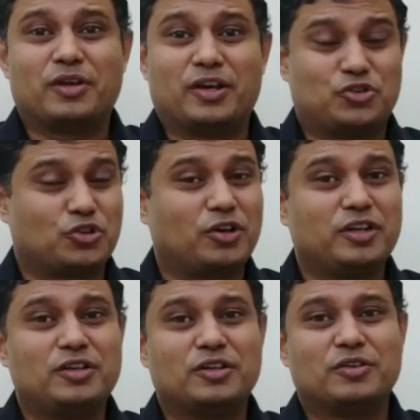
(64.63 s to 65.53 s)

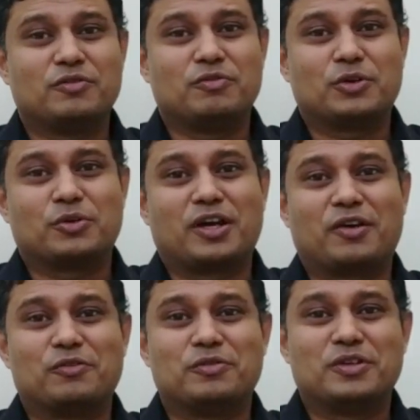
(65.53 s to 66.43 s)
enjoyed, we could
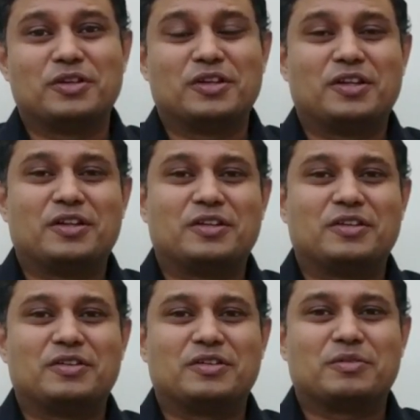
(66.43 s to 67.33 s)
have
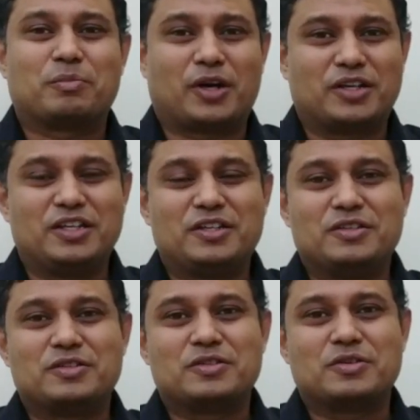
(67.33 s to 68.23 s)
a party,
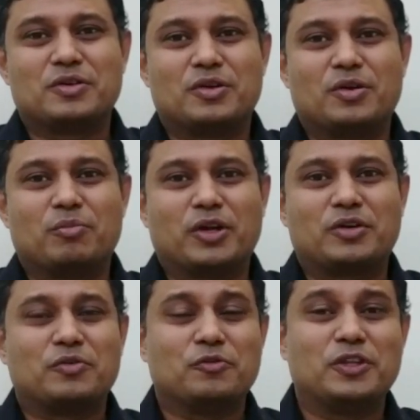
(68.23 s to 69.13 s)
but
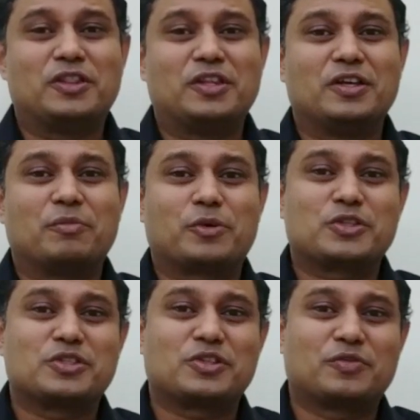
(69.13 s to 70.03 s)
with the
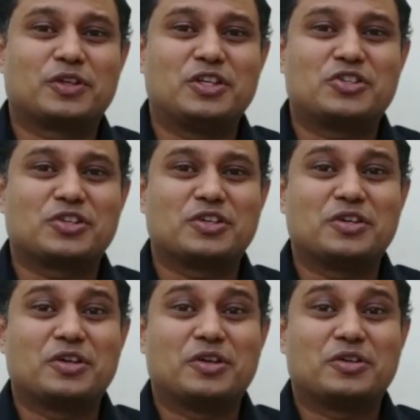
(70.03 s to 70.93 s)
presence of the teacher,
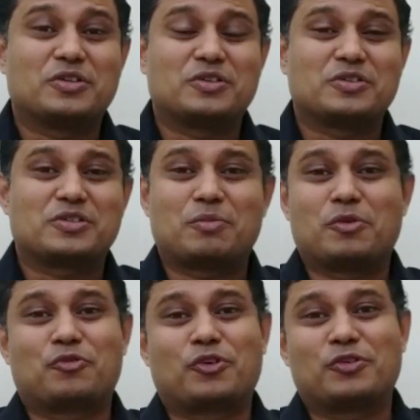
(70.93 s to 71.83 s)
some
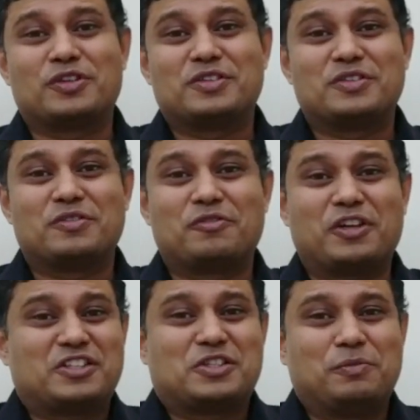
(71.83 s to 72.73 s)
of our
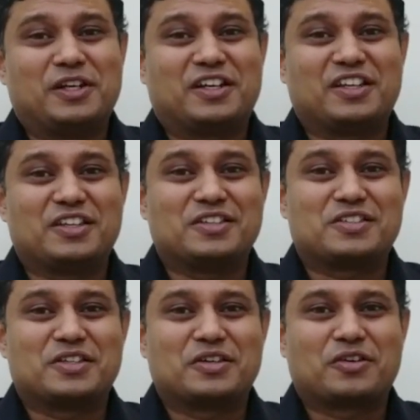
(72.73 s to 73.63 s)
flexibility
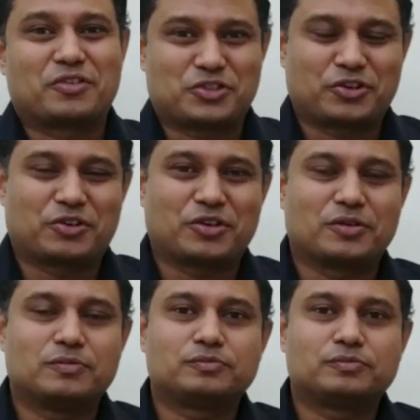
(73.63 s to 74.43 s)
is restricted.